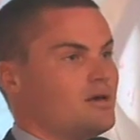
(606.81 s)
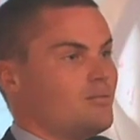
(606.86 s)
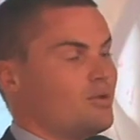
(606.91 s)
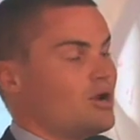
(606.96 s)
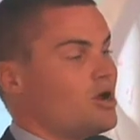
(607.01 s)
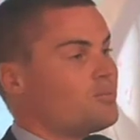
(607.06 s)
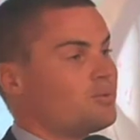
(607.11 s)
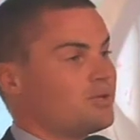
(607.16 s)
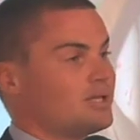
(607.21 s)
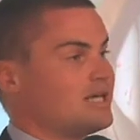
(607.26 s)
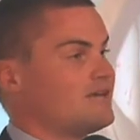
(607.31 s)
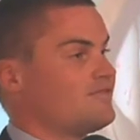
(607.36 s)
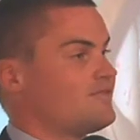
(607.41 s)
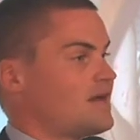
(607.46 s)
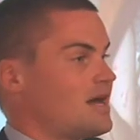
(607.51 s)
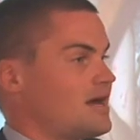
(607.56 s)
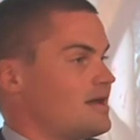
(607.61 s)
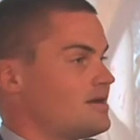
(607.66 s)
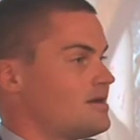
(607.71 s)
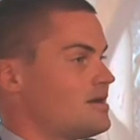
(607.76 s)
But I don't believe
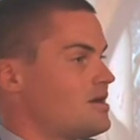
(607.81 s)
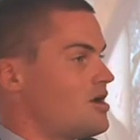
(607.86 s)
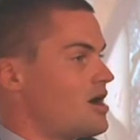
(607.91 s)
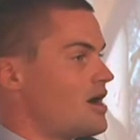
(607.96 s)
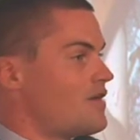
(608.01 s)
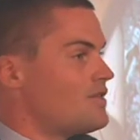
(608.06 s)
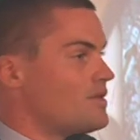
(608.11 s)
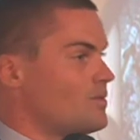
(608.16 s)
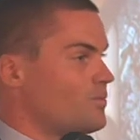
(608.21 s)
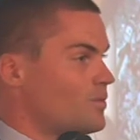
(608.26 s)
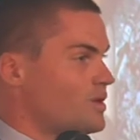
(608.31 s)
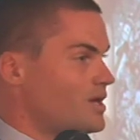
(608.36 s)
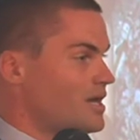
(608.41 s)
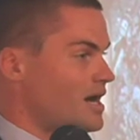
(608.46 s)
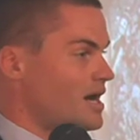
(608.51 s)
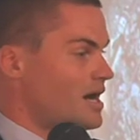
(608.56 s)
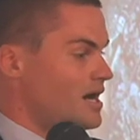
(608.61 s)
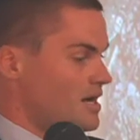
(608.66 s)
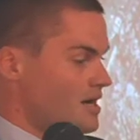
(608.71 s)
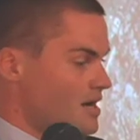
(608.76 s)
that. I think we
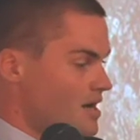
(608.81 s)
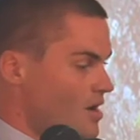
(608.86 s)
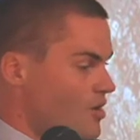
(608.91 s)
are